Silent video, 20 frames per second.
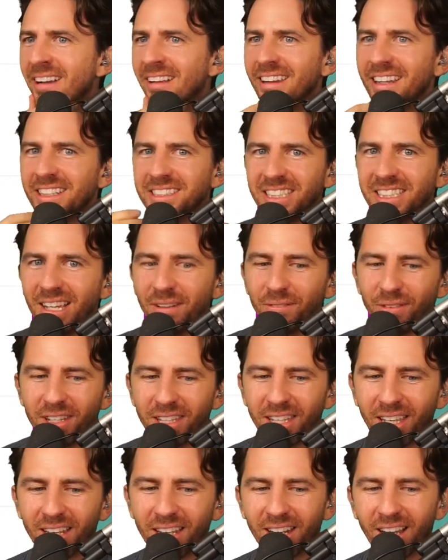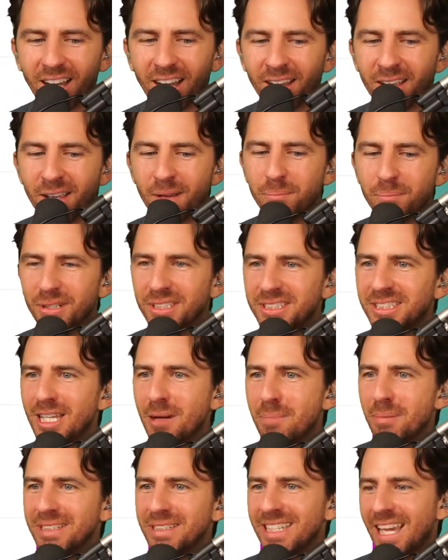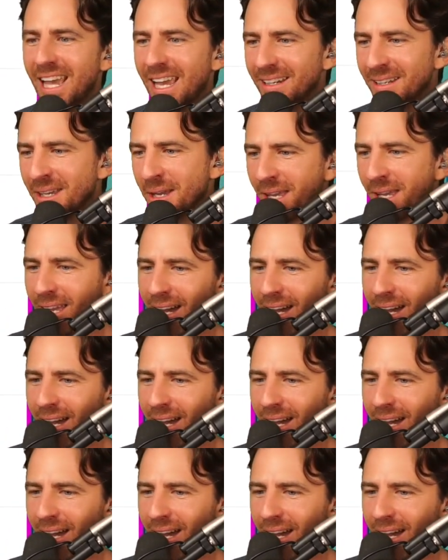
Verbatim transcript: Let's see if he can uh, precipitate,